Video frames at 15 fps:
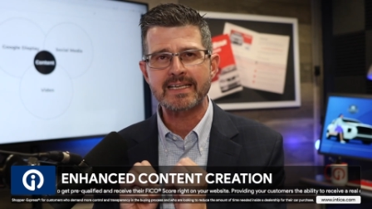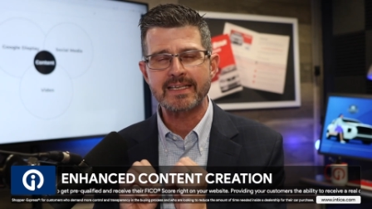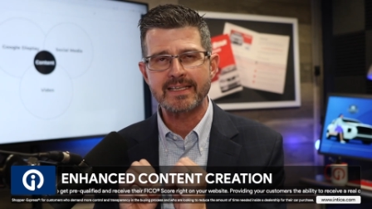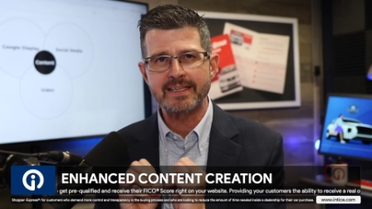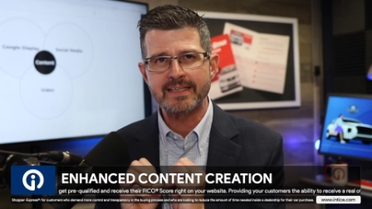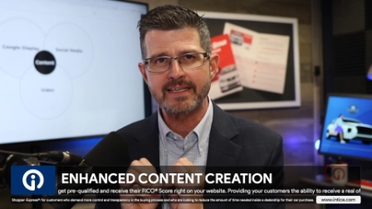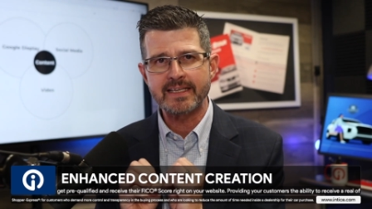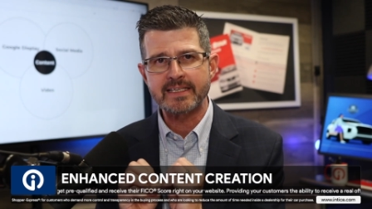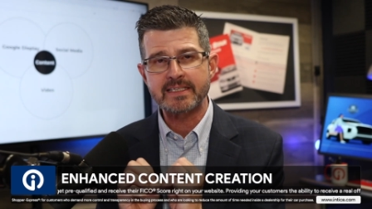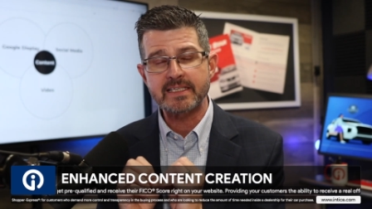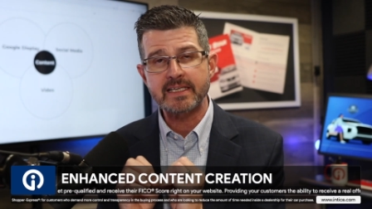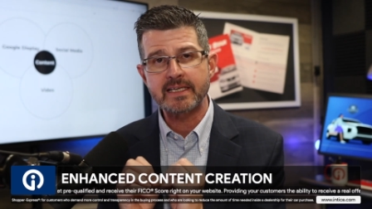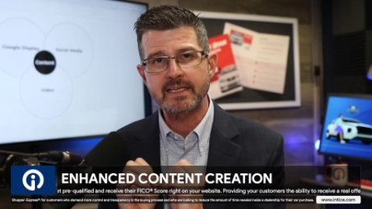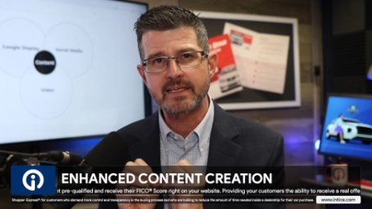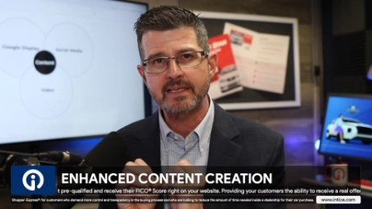
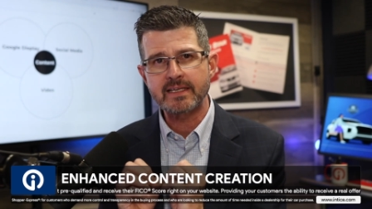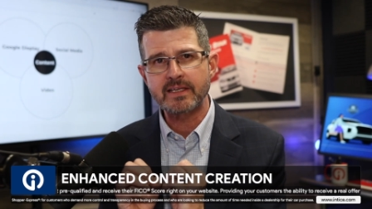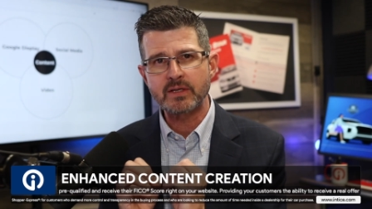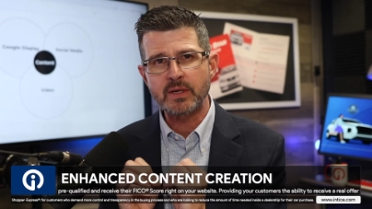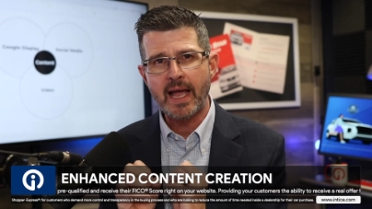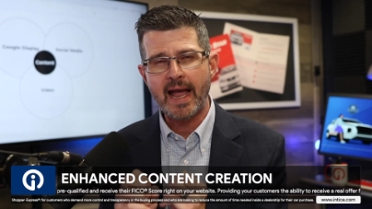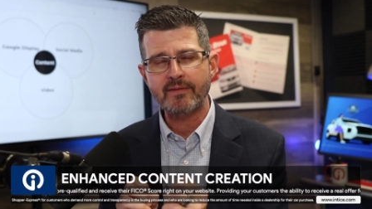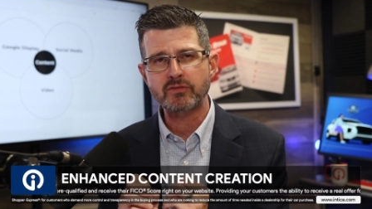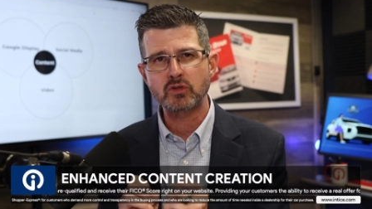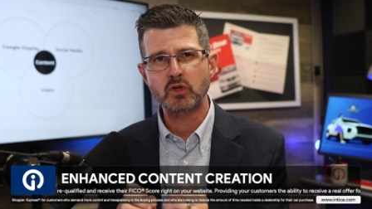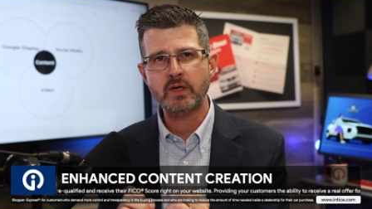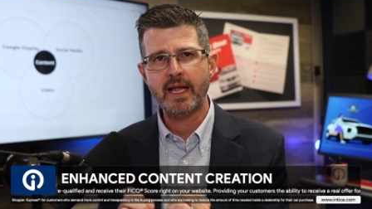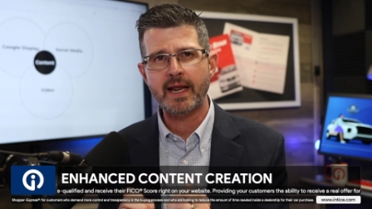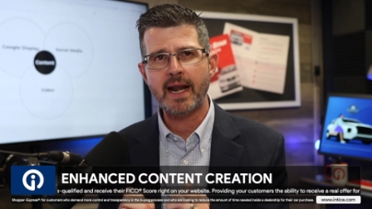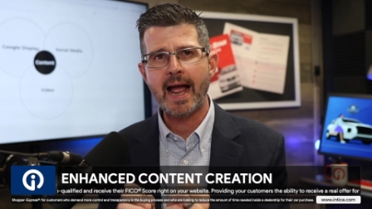you have to
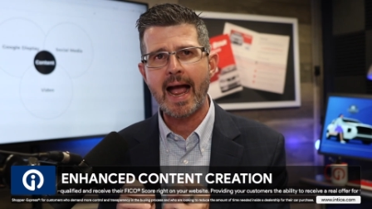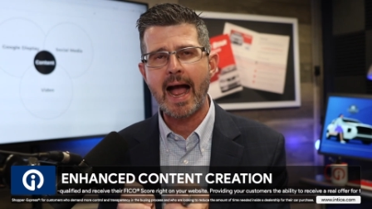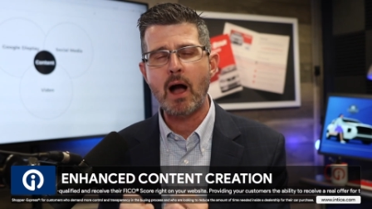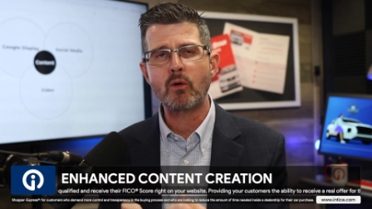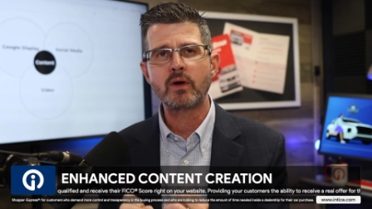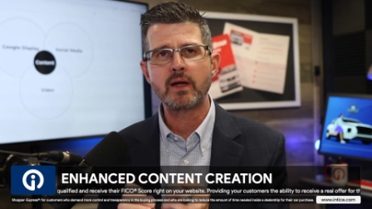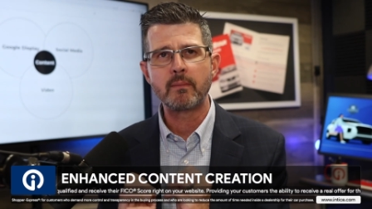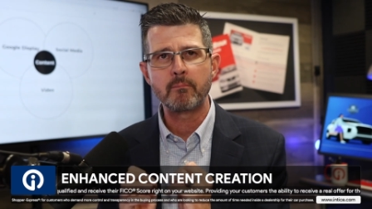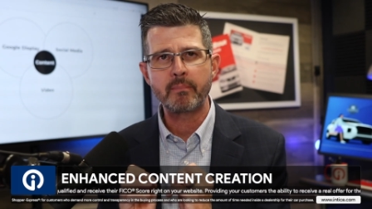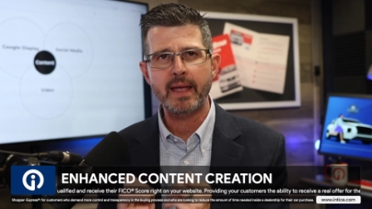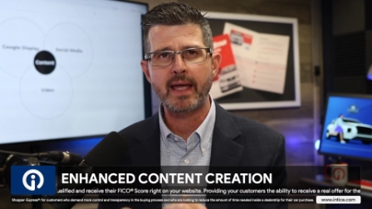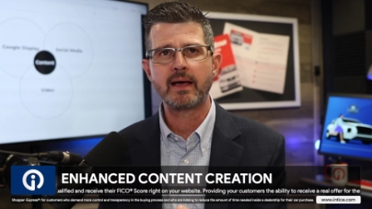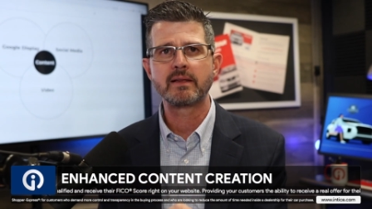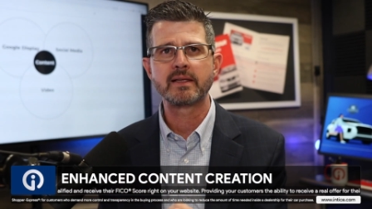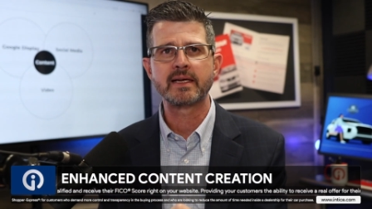look at how
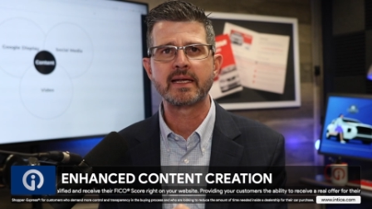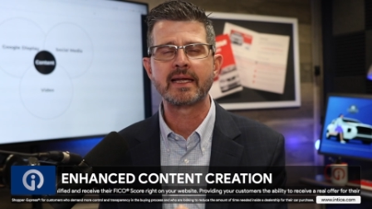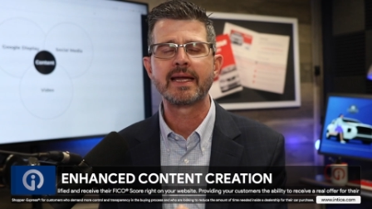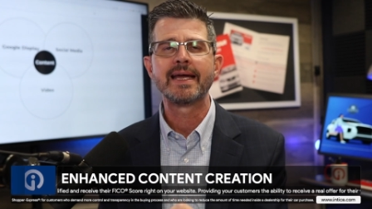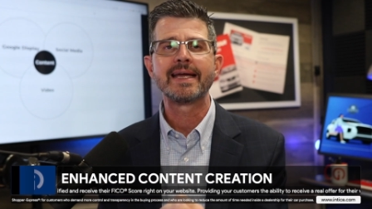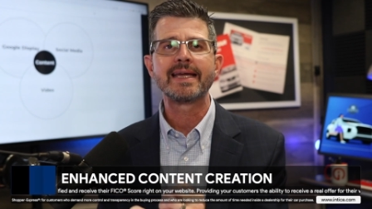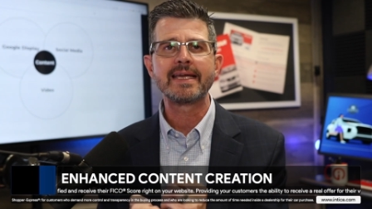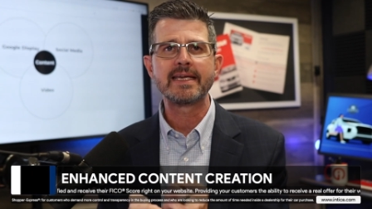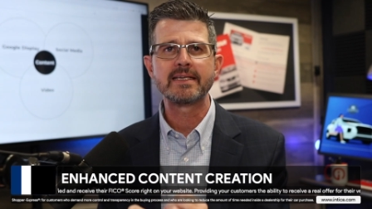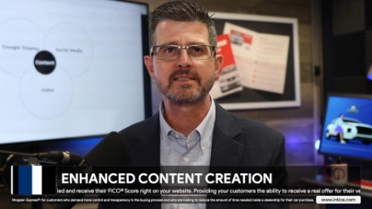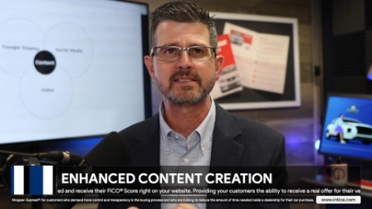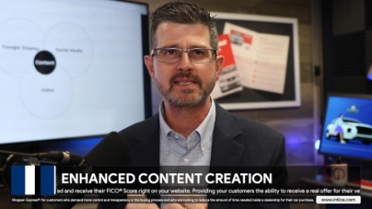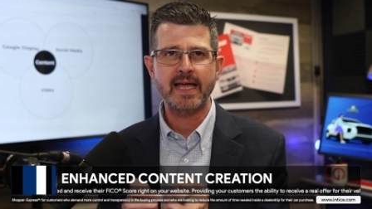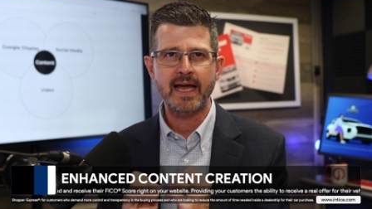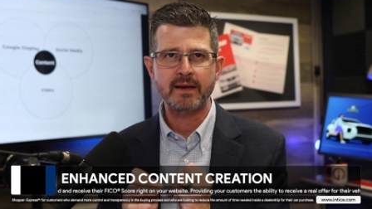compelling
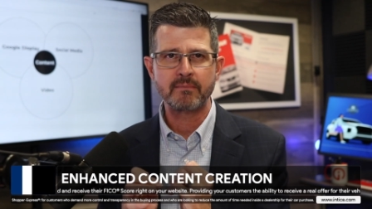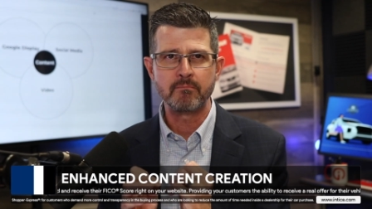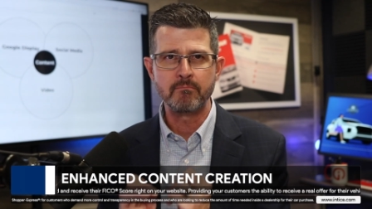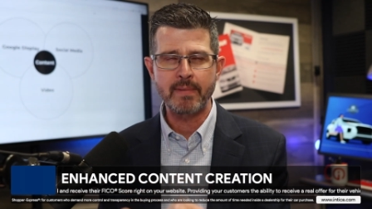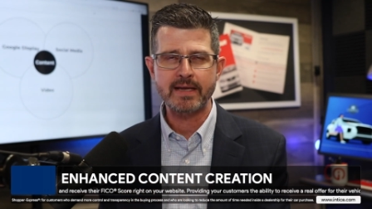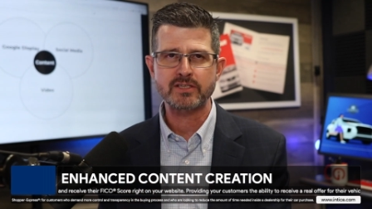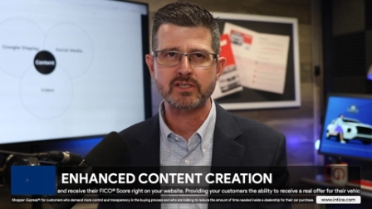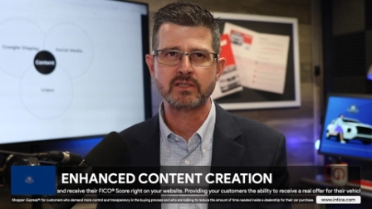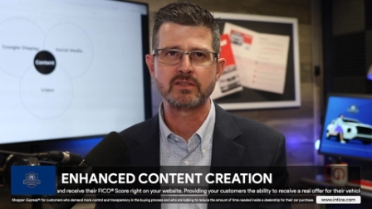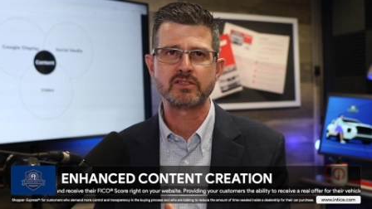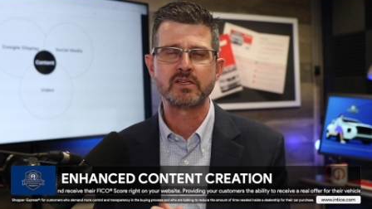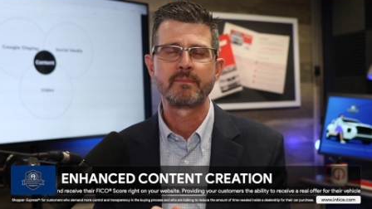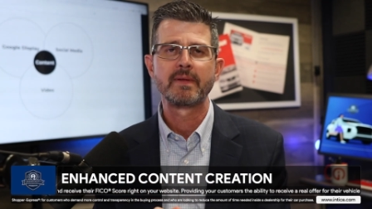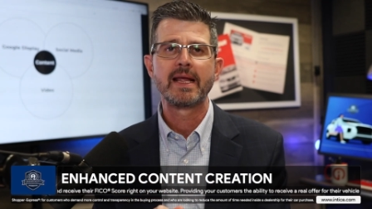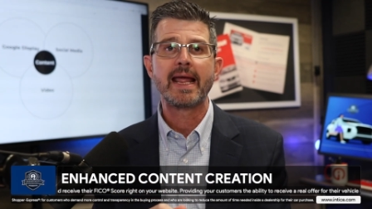is that message.